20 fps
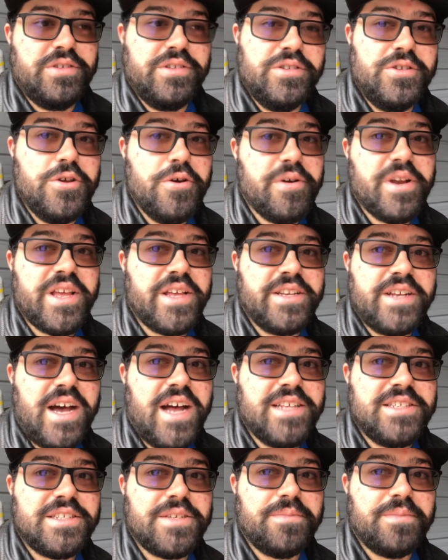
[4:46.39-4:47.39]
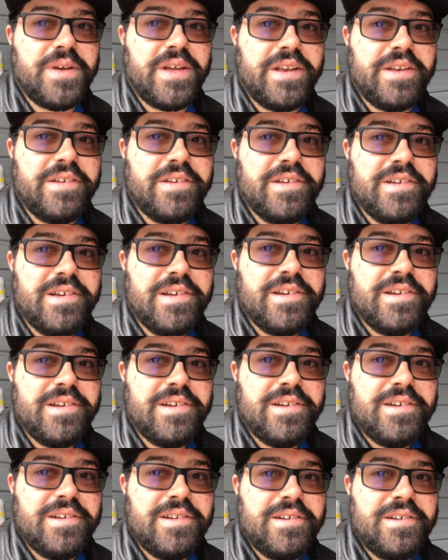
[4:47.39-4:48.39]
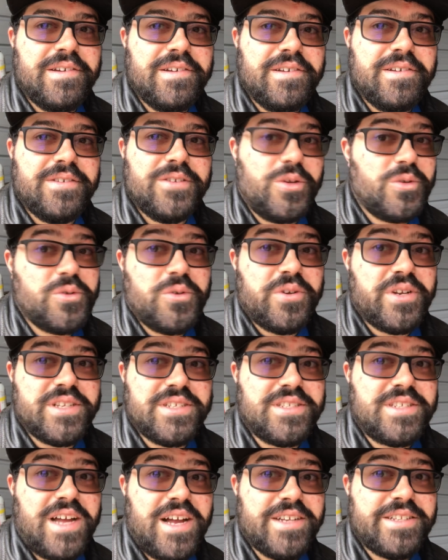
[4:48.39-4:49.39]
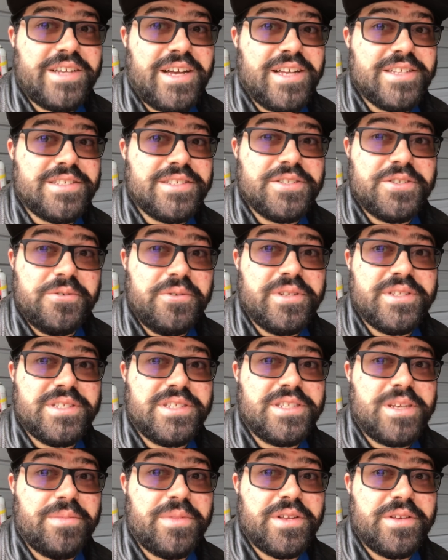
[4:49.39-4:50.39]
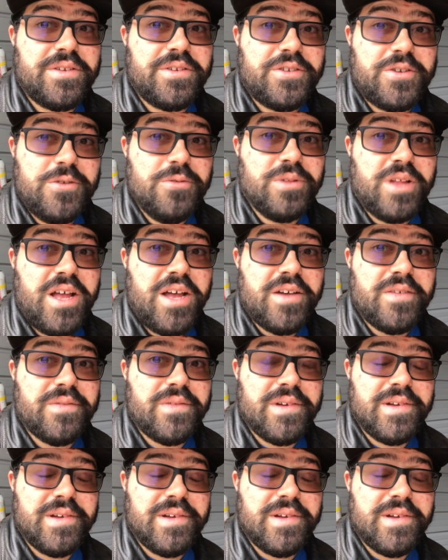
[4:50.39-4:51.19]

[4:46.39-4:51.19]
do it in a Datsun, but don't do it in a stock Datsun. Do it in something you love.